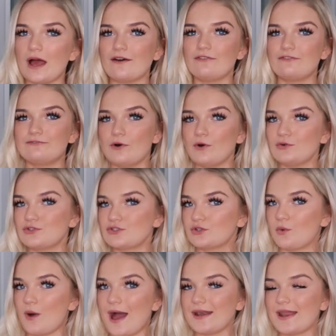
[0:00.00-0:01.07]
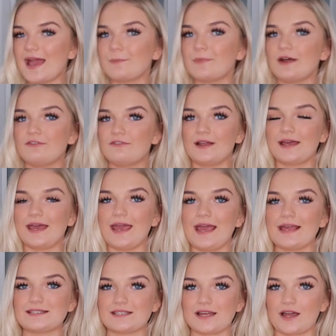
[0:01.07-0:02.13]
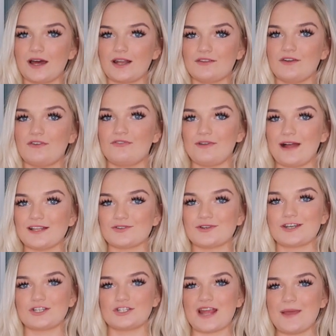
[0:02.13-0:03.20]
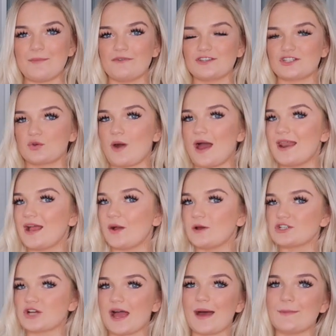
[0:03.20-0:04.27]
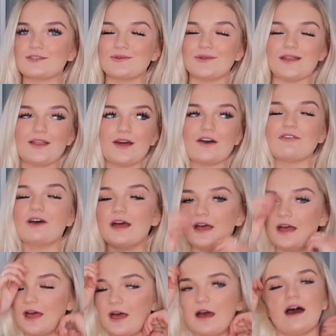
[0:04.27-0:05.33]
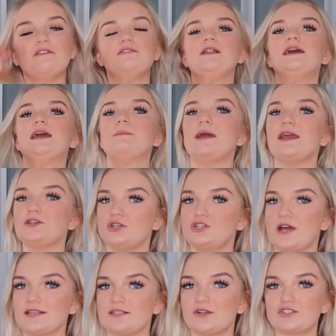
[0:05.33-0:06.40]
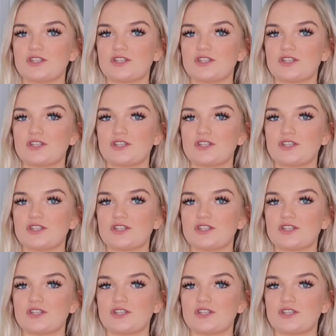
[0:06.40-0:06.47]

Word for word: a full square neck, but I feel like it is kind of the flattering shape of a square neck, which I absolutely love. I feel like it makes your chest